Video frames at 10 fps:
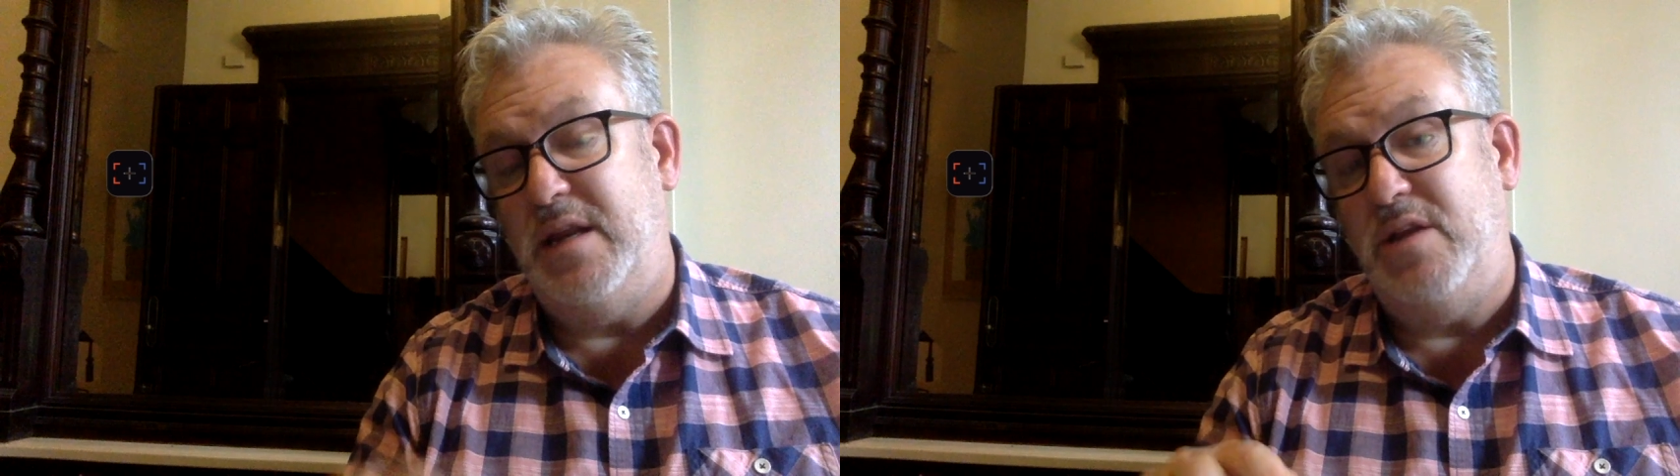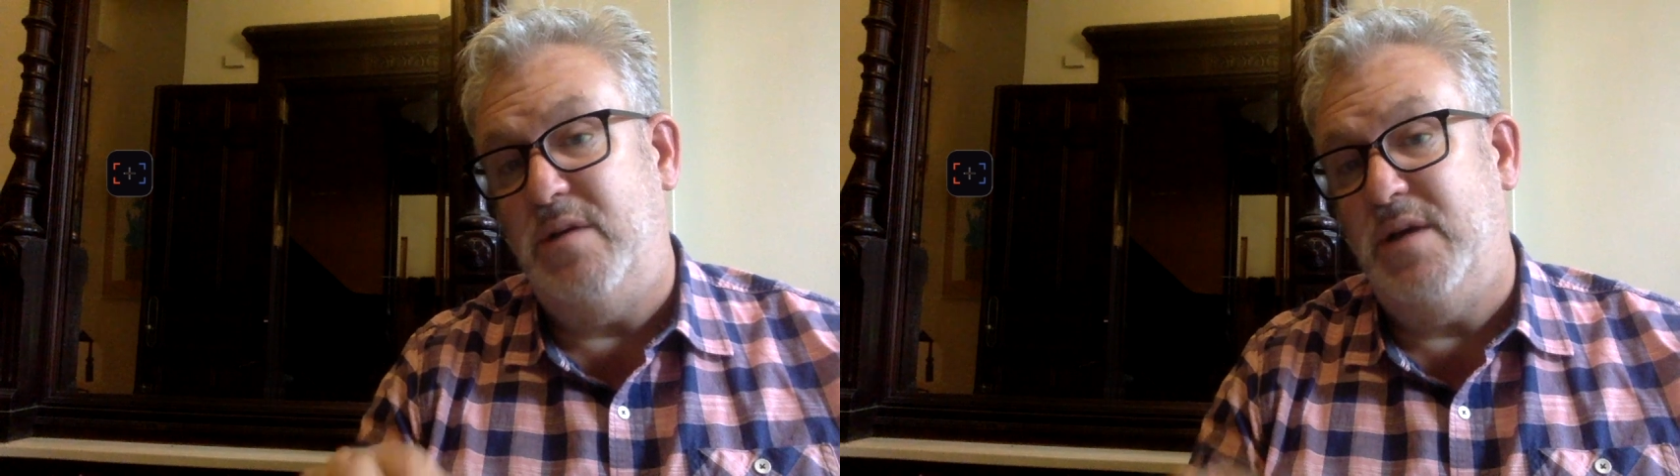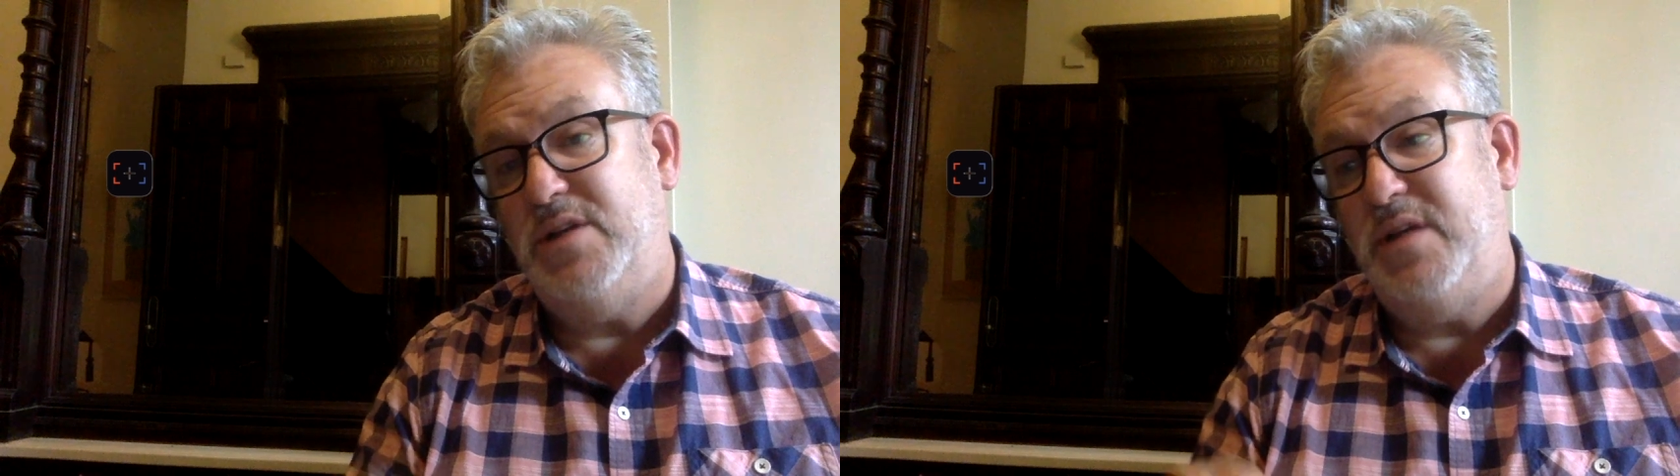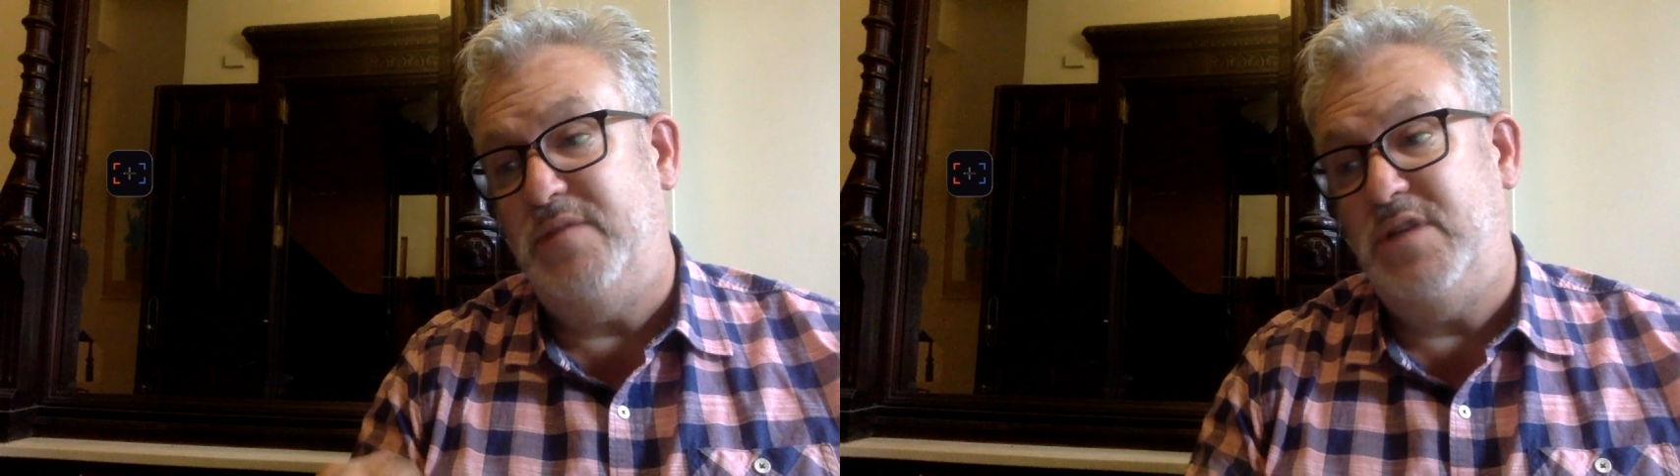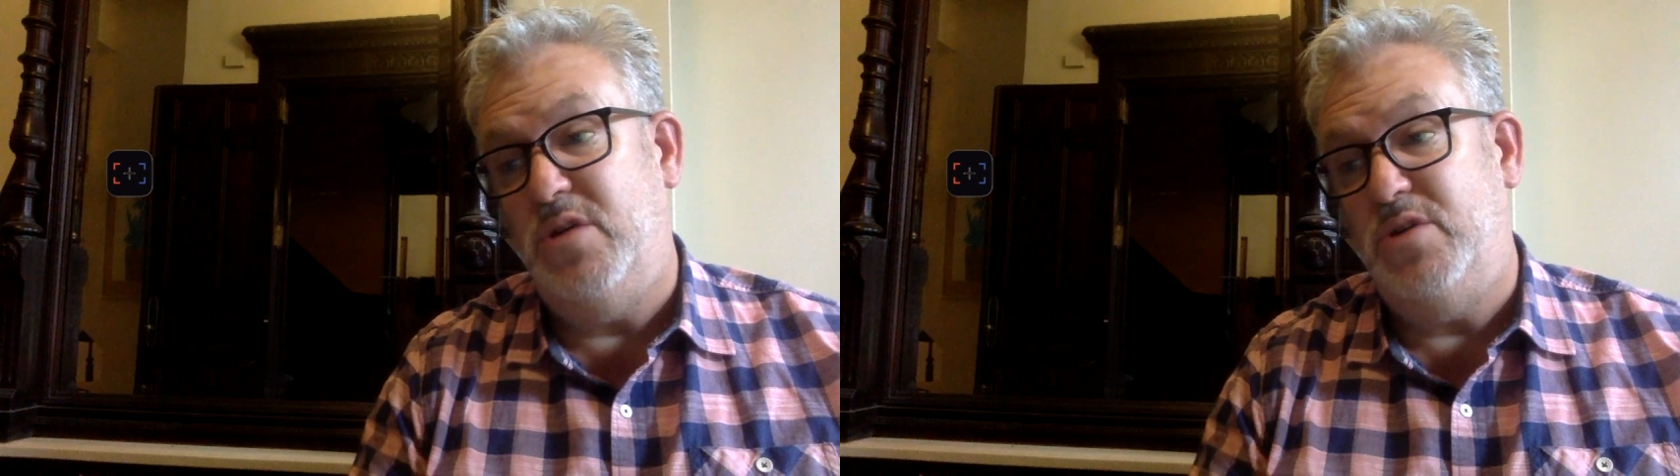and you actually have
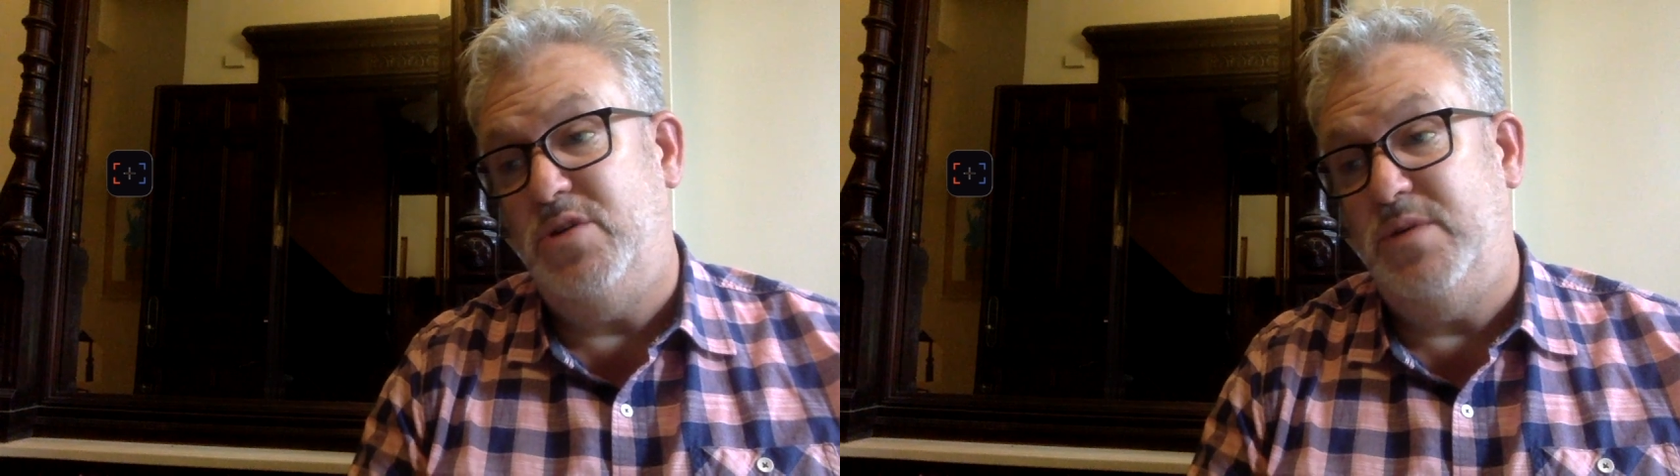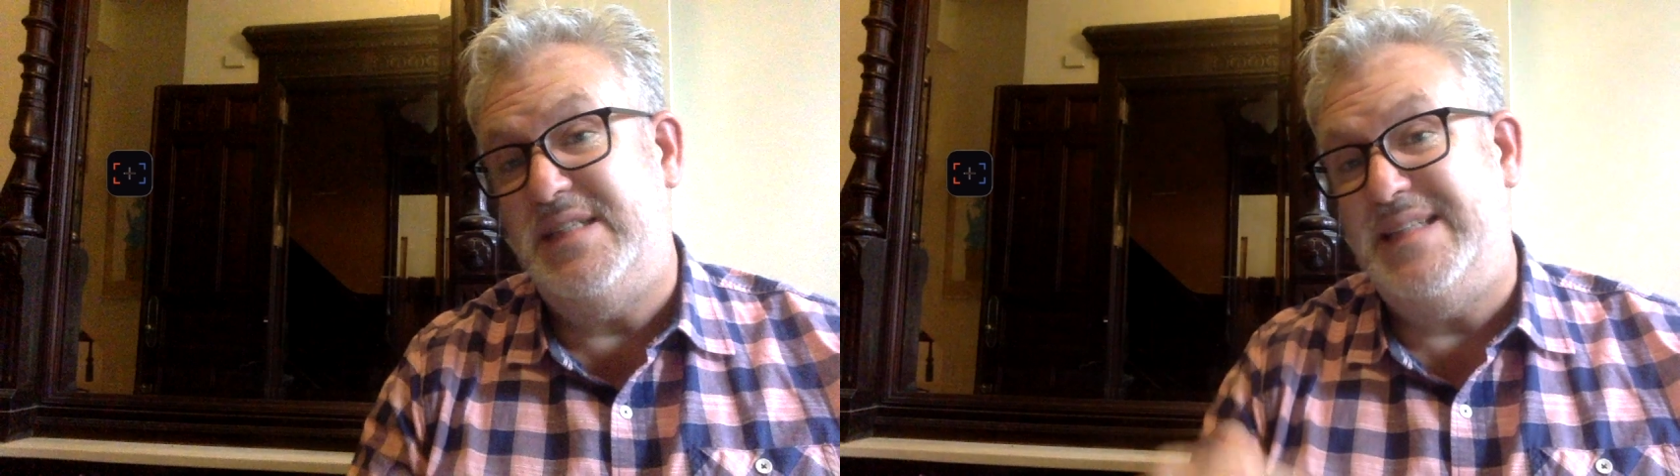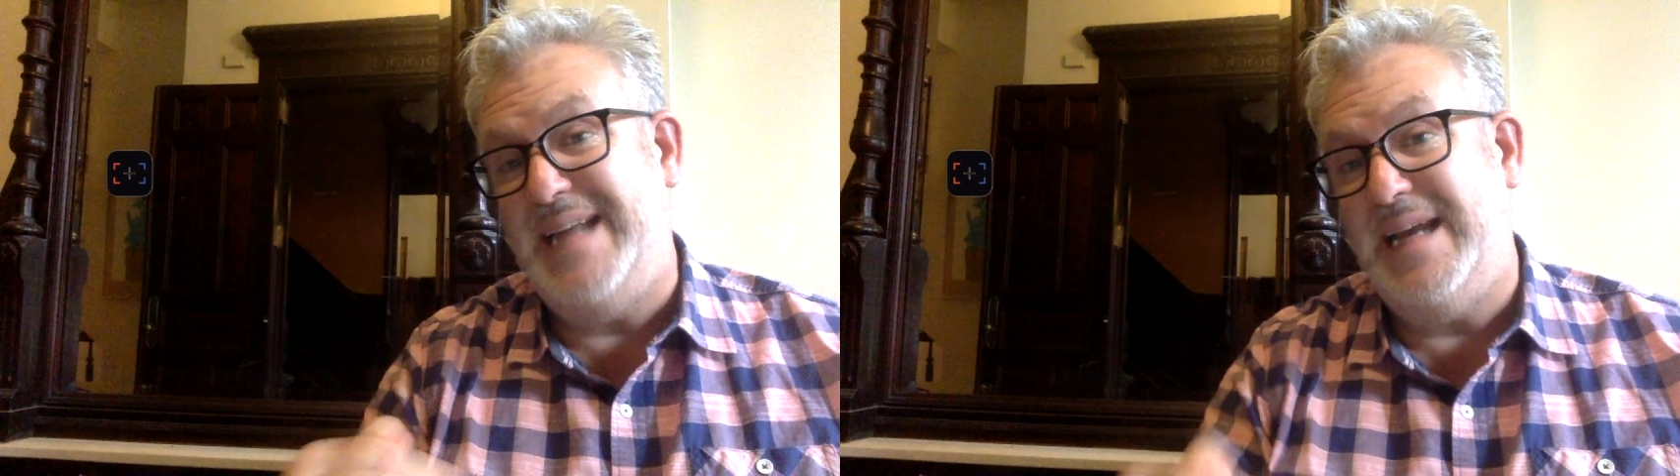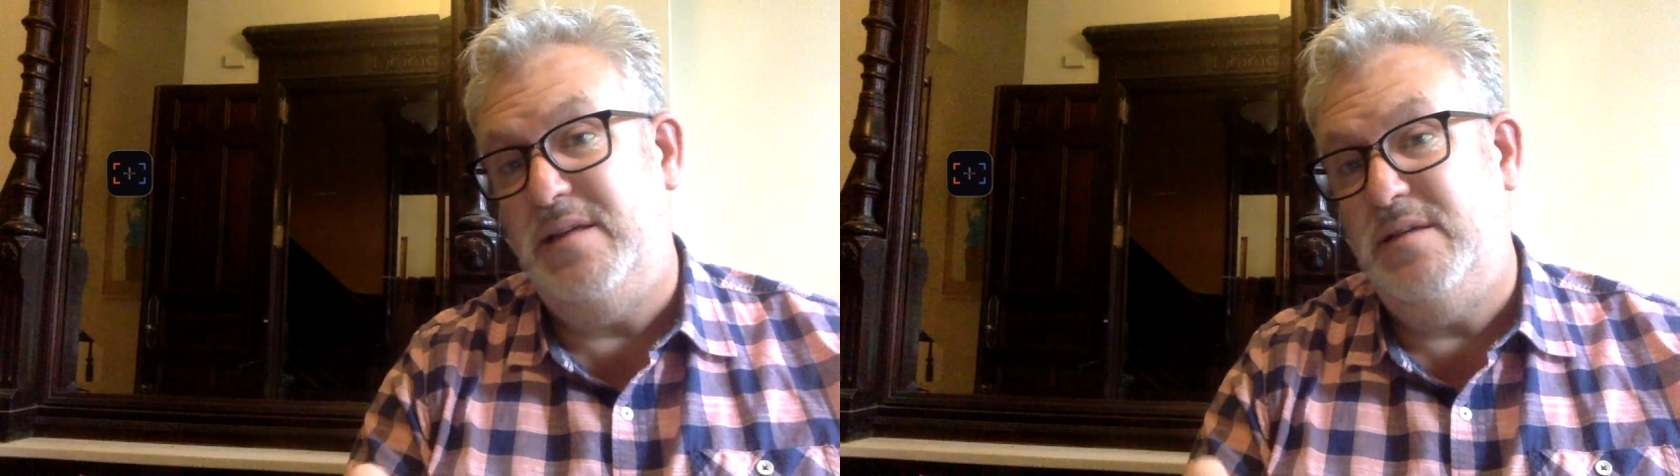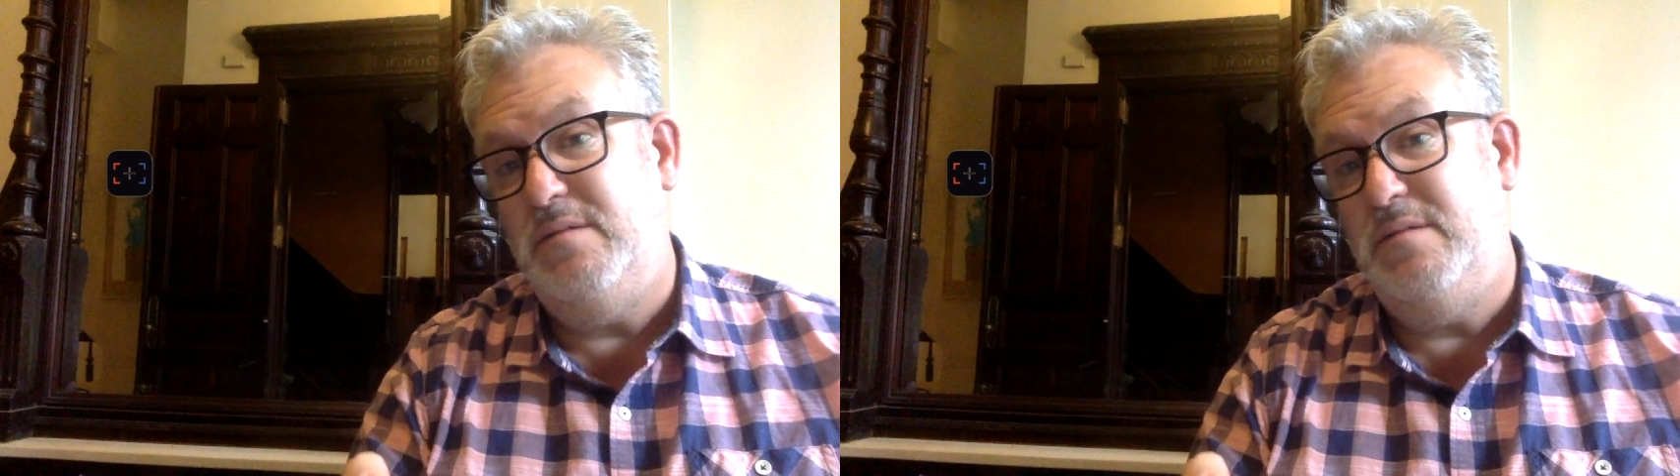to go to a second